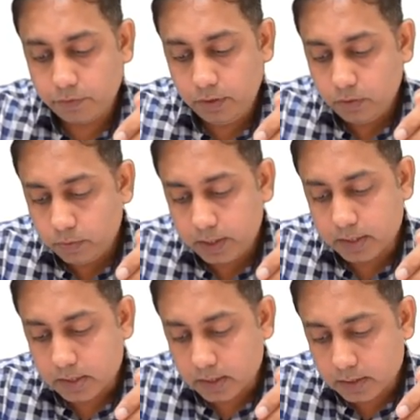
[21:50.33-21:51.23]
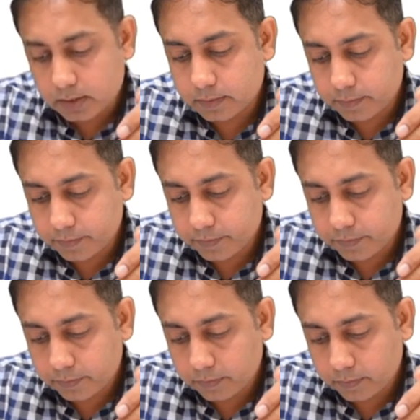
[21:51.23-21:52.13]
new cases
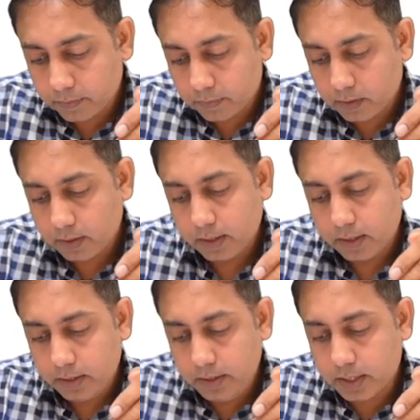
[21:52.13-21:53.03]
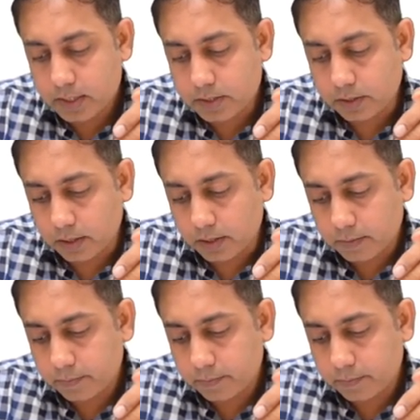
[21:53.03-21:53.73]
yesterday.